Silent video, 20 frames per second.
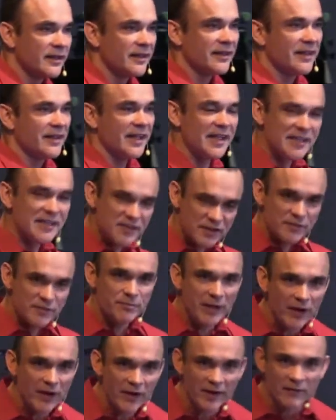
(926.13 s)
His
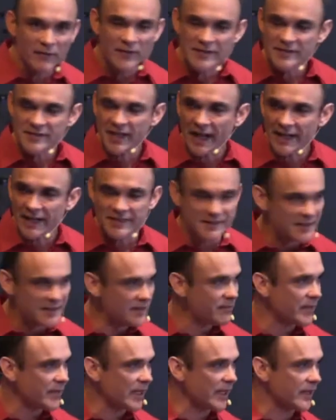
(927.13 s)
spirit resides
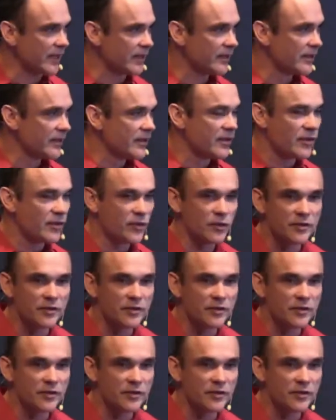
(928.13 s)
in me through,